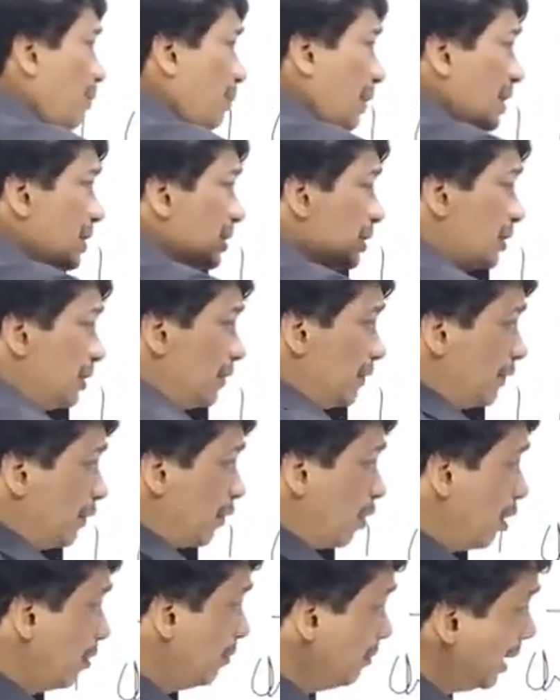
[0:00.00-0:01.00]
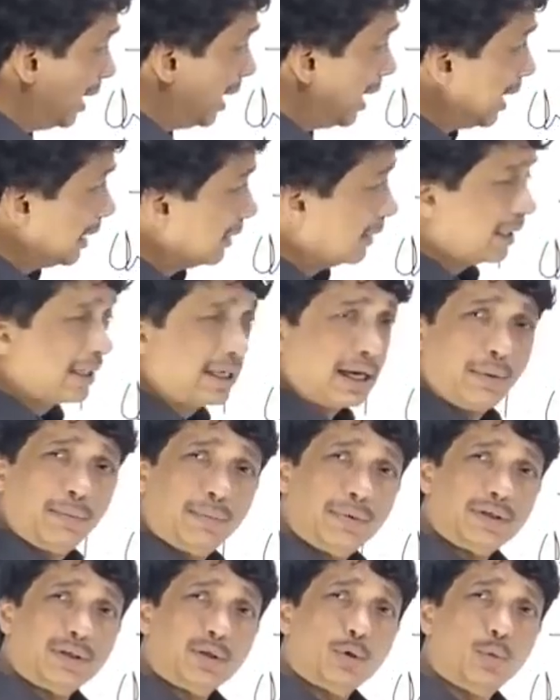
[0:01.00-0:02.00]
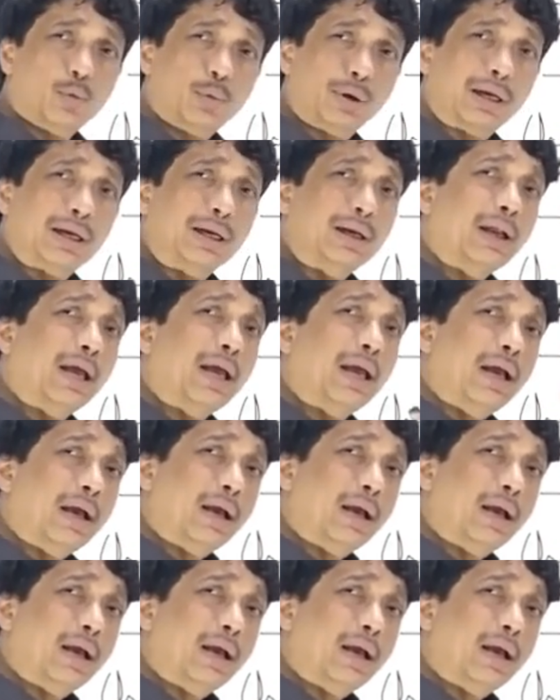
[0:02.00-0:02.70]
in a plus cylinder form, the chemist will,